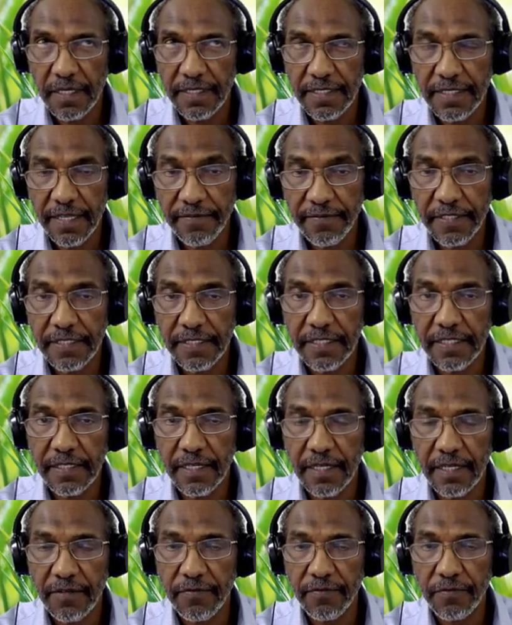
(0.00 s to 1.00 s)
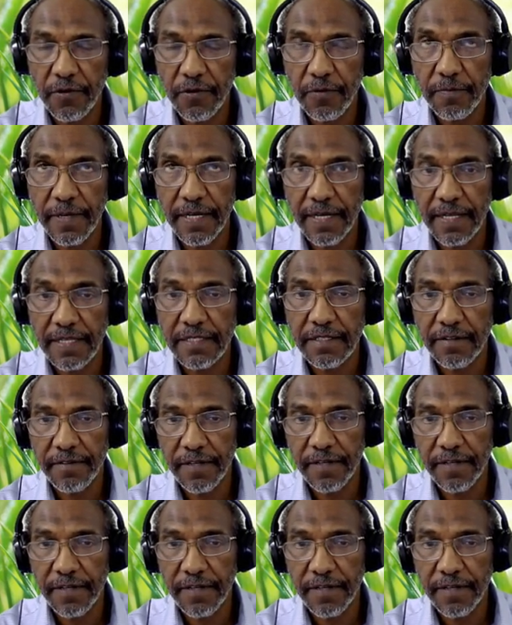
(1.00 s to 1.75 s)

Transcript: and 17 are from another